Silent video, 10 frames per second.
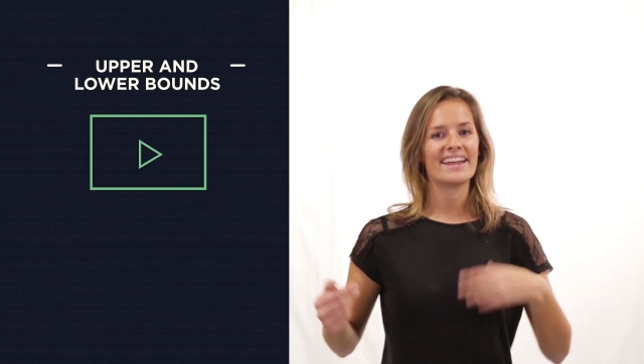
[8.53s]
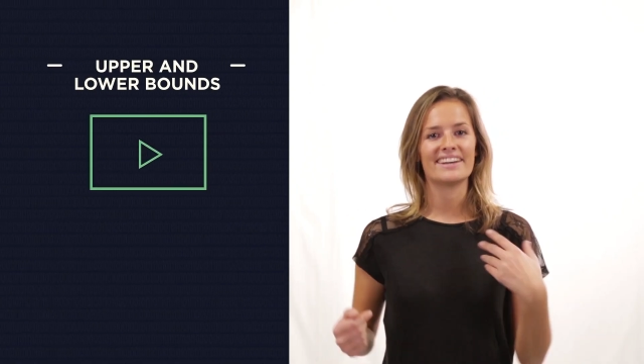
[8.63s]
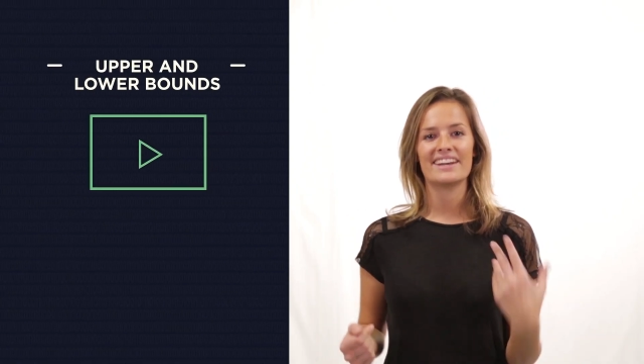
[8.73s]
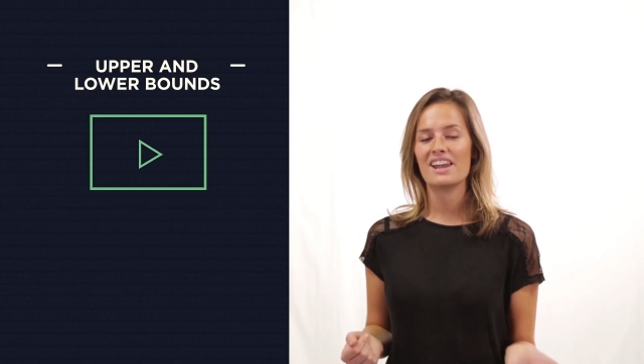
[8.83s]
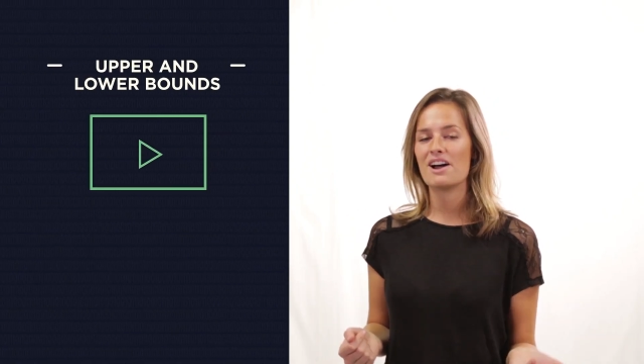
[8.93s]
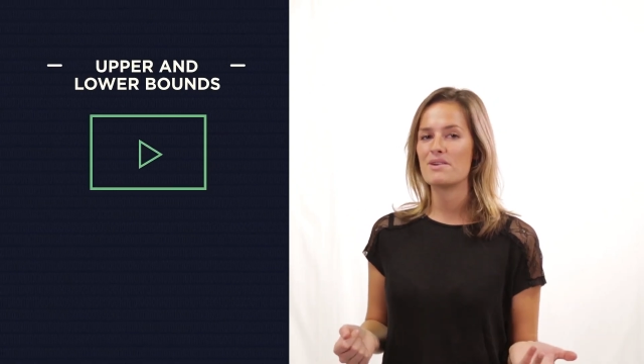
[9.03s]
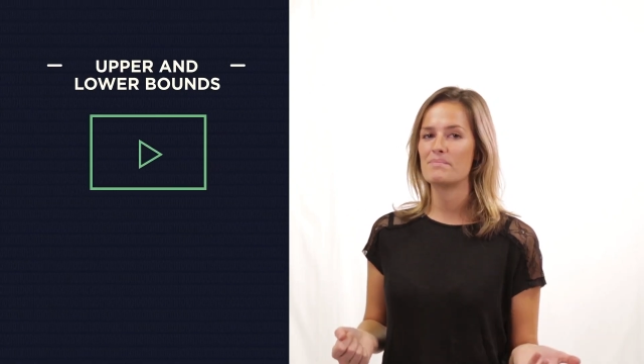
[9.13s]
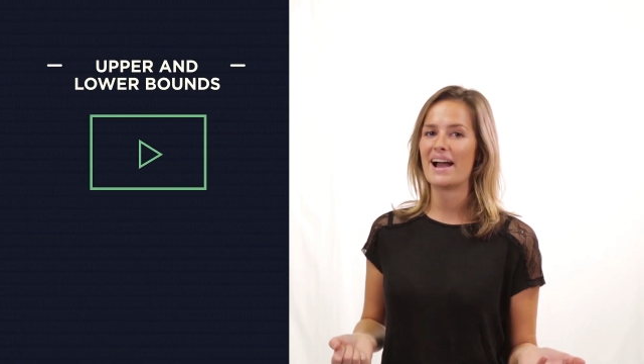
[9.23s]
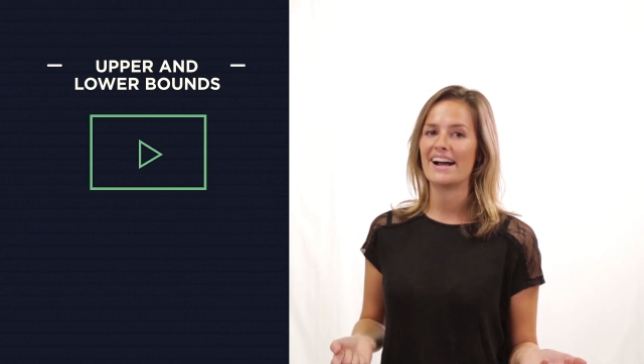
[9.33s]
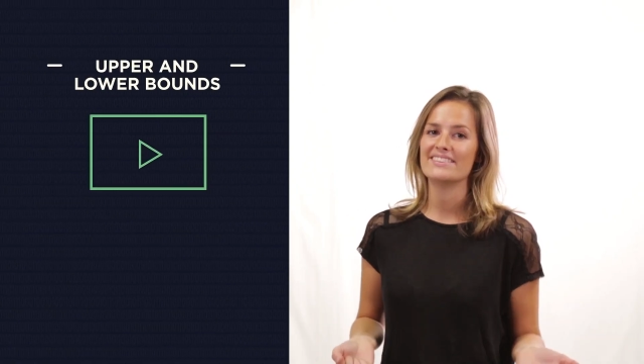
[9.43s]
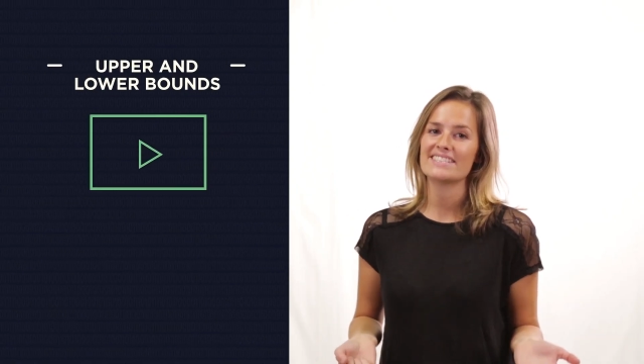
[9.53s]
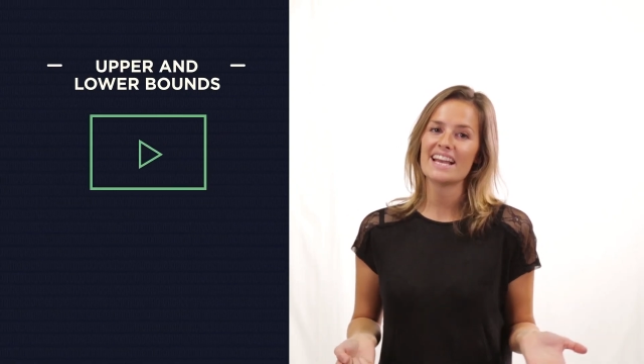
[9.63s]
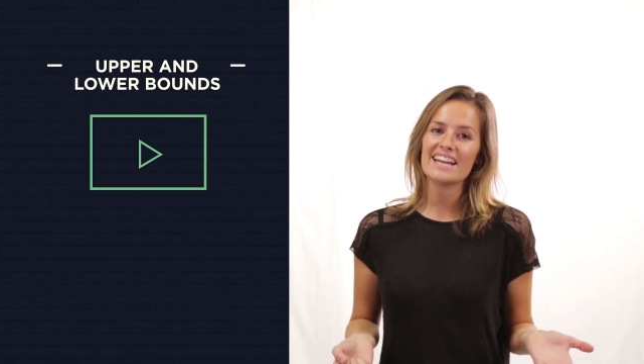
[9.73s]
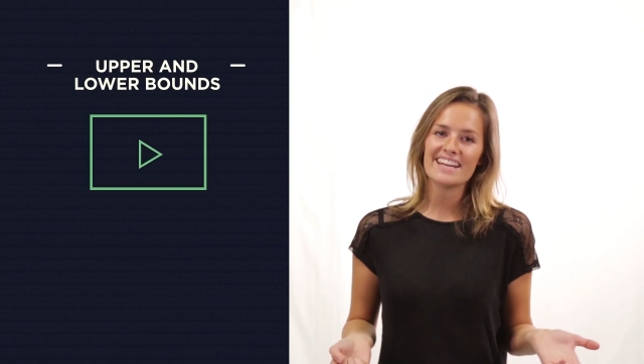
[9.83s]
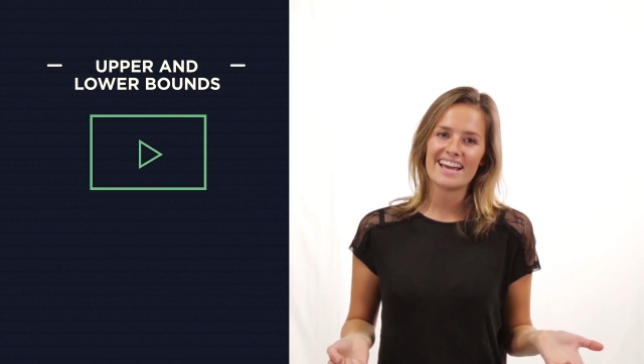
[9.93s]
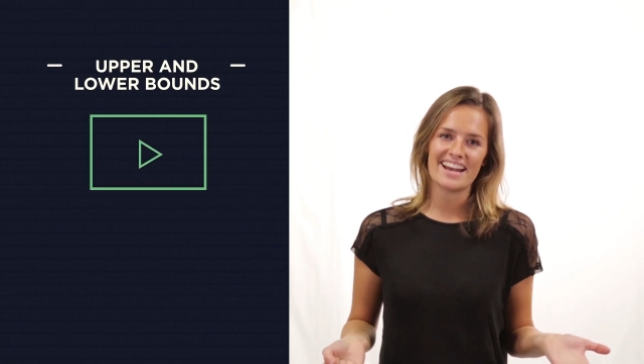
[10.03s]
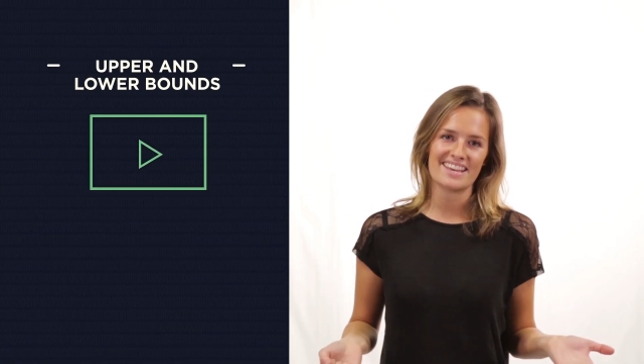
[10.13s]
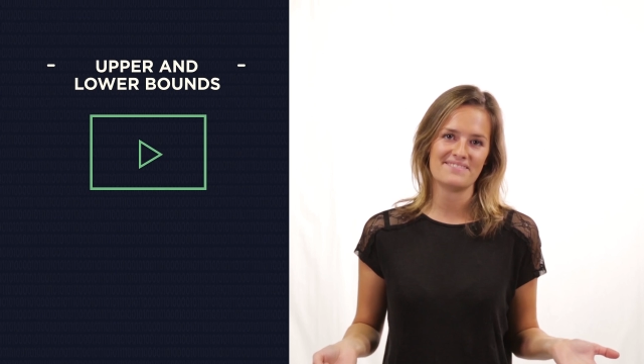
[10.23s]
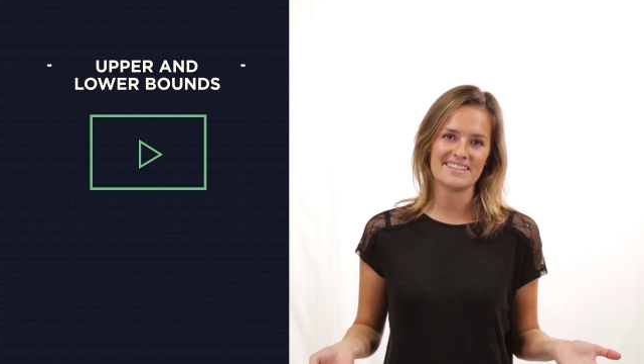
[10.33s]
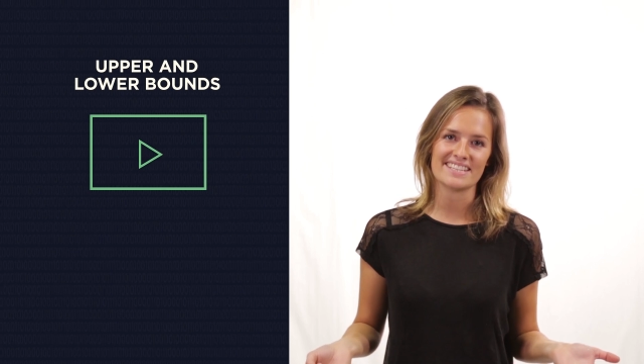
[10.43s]
and lower bounds in an
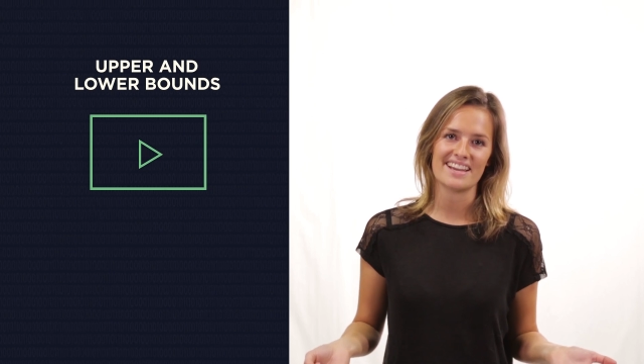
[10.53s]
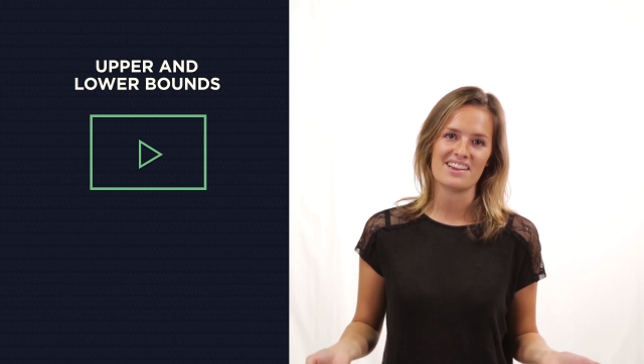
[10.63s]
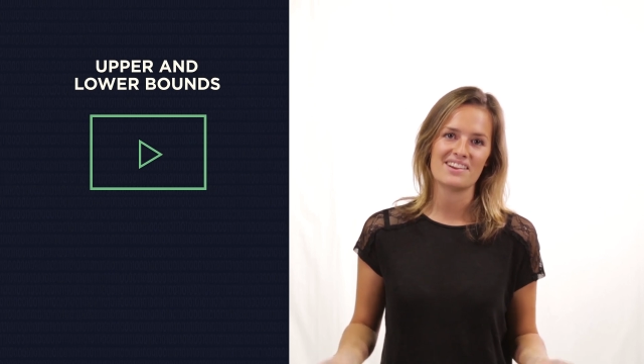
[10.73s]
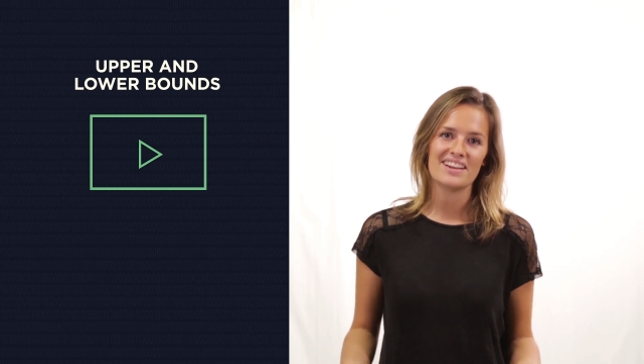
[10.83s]
earlier video.